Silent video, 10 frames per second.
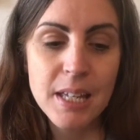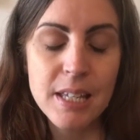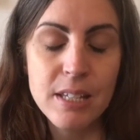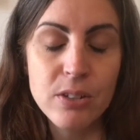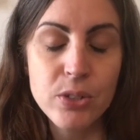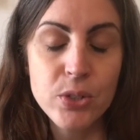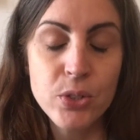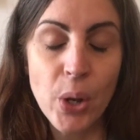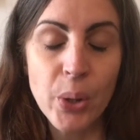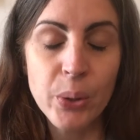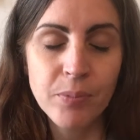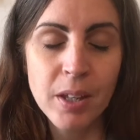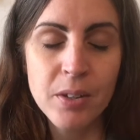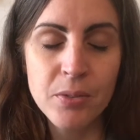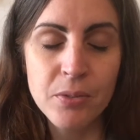is so
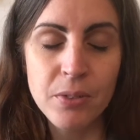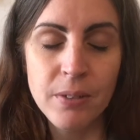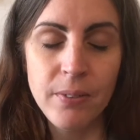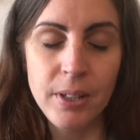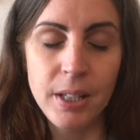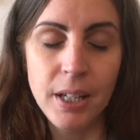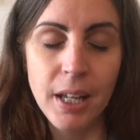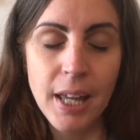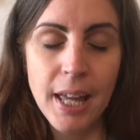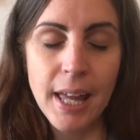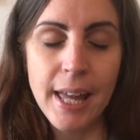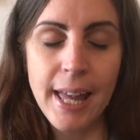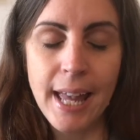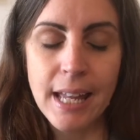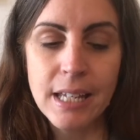vivid
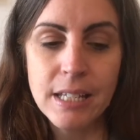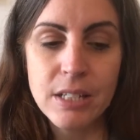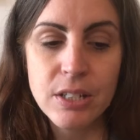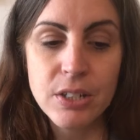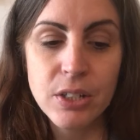and